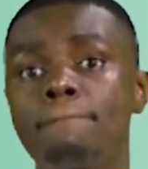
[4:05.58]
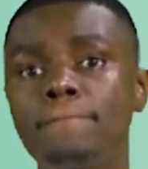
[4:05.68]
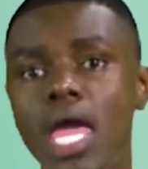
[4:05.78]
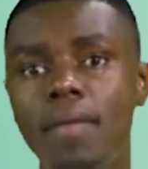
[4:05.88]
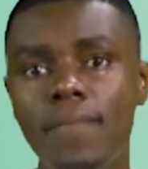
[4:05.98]

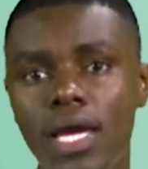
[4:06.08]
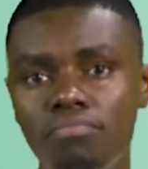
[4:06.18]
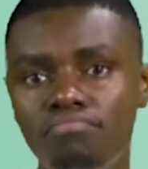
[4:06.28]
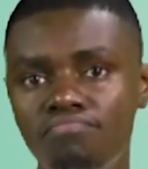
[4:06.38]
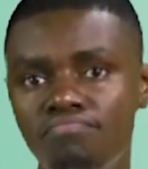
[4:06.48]
The
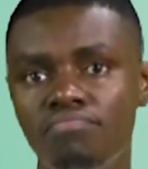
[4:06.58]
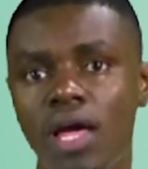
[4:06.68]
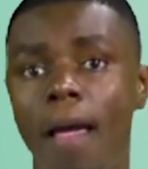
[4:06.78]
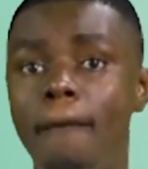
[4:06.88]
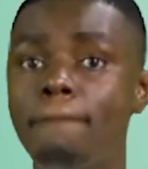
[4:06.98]
charges for this
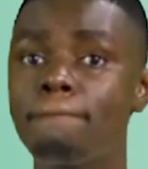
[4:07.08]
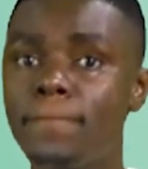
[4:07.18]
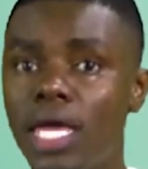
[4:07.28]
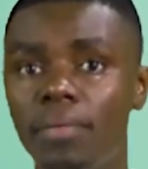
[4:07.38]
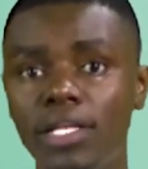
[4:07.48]
service
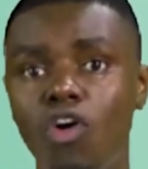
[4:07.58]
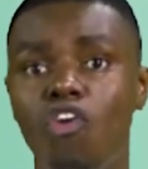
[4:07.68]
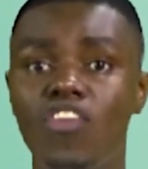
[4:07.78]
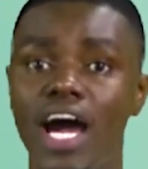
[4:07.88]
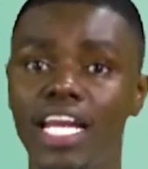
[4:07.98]
are the
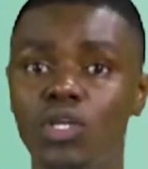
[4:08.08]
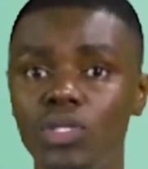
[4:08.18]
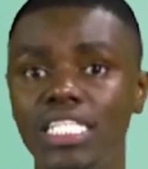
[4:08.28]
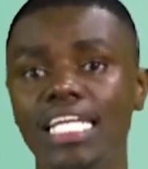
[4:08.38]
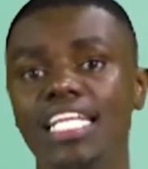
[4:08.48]
payment of a
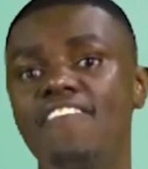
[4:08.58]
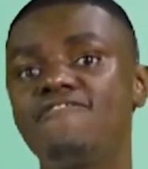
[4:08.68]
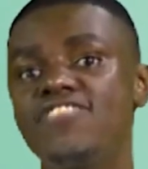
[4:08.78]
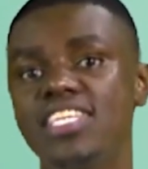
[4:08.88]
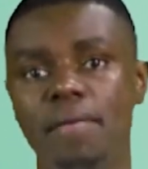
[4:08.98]

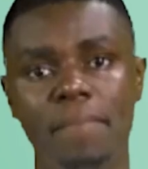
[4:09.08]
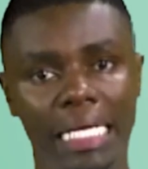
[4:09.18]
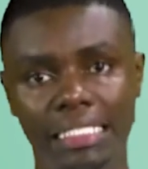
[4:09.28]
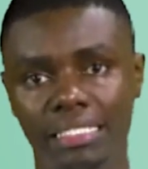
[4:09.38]
requisite fee.